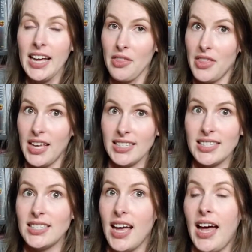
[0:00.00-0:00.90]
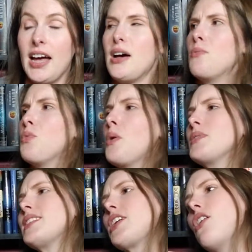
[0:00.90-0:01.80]
this, um, what
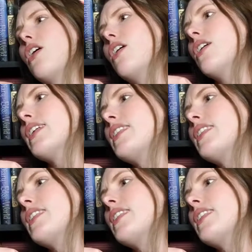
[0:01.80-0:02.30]
was it called?